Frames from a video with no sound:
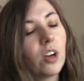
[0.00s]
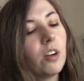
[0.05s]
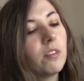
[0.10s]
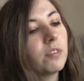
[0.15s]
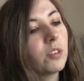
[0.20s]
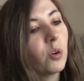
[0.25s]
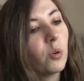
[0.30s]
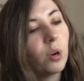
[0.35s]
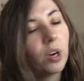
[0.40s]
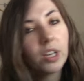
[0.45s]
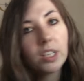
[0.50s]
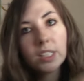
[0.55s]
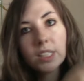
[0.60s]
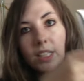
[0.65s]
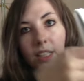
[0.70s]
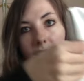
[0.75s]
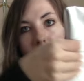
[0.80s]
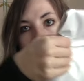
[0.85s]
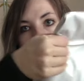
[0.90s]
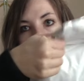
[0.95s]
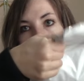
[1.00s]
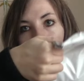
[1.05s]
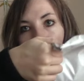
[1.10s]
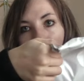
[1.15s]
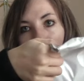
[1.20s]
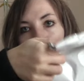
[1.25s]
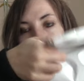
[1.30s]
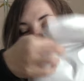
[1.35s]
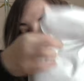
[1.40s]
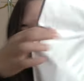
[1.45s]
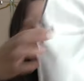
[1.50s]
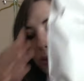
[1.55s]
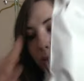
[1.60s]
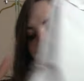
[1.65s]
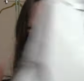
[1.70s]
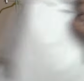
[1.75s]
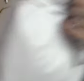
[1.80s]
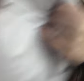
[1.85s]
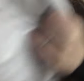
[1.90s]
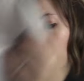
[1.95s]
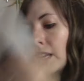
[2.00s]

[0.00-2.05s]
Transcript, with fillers: of course, leaving room.